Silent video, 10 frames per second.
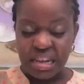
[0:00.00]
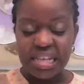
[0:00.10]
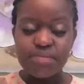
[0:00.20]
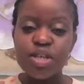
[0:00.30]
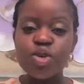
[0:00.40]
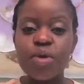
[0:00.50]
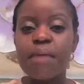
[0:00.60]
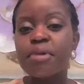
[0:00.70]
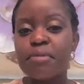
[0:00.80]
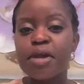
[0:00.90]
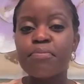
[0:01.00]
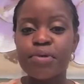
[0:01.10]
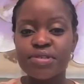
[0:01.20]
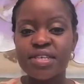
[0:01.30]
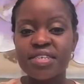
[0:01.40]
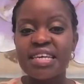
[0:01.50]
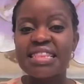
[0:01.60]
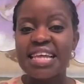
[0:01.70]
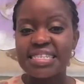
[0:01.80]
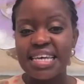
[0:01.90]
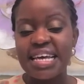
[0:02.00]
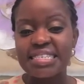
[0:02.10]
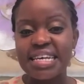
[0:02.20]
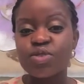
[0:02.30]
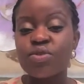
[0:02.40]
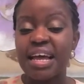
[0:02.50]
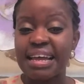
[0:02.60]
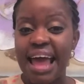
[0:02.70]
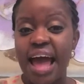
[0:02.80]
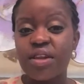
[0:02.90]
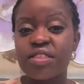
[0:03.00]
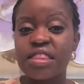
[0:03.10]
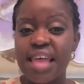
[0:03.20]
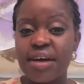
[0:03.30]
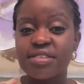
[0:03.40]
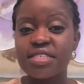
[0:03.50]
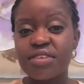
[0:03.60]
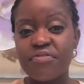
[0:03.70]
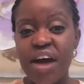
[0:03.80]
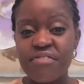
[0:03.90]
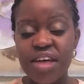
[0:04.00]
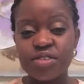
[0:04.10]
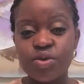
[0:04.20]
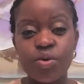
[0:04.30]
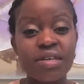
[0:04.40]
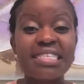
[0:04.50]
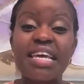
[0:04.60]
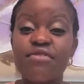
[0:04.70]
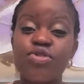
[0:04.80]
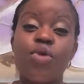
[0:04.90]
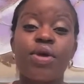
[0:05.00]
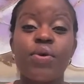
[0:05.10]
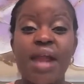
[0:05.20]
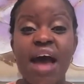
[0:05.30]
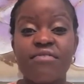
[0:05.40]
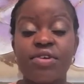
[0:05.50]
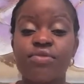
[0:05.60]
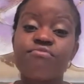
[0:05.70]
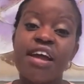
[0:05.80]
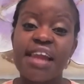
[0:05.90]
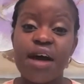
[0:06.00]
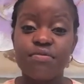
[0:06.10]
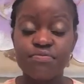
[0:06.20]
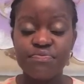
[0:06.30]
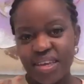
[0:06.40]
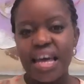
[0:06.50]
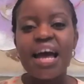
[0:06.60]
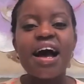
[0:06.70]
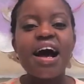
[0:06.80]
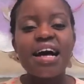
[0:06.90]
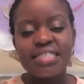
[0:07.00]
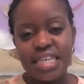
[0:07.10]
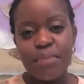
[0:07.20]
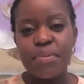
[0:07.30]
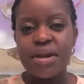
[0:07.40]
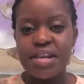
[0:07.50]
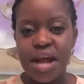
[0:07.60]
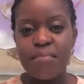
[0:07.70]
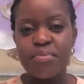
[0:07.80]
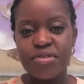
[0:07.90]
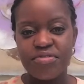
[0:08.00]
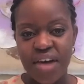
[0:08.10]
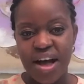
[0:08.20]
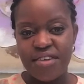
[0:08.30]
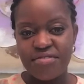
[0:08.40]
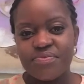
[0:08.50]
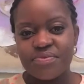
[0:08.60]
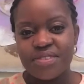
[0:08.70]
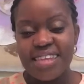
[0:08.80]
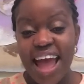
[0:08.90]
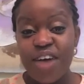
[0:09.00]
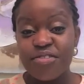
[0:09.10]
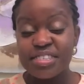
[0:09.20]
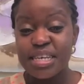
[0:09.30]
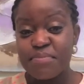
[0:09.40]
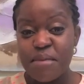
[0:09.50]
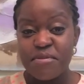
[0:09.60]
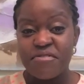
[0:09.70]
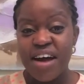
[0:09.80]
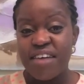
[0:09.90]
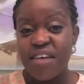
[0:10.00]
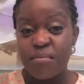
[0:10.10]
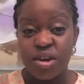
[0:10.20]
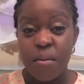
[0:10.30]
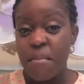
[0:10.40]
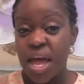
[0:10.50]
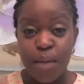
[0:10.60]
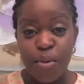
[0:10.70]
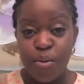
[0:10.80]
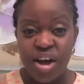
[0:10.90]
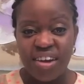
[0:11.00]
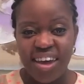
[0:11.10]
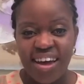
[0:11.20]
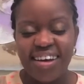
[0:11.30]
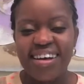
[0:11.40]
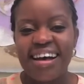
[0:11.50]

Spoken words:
Let's make sure we implement a process that takes us or that can handle the thousands of 5,000 orders, even though we don't have it right now. Tip number 5. Now, for tip number 5, I'm going to make up a word here.